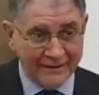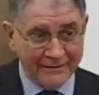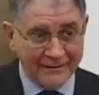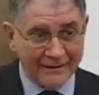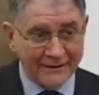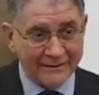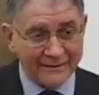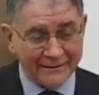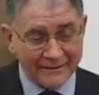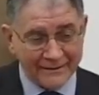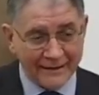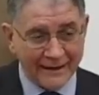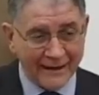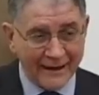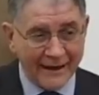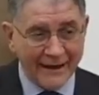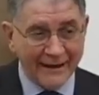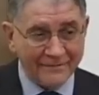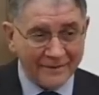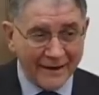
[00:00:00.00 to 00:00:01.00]
that
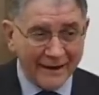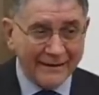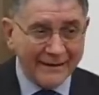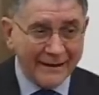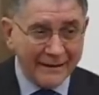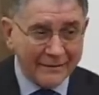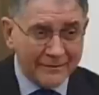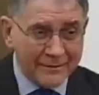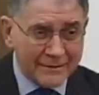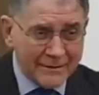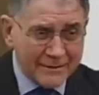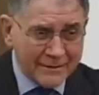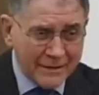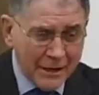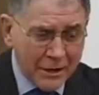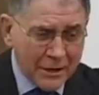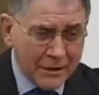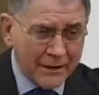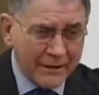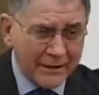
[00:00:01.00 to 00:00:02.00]
have a
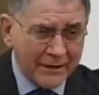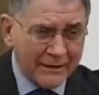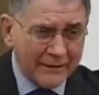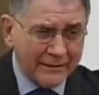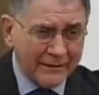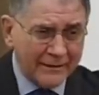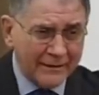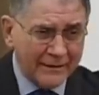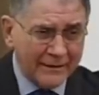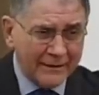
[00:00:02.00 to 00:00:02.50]
necessary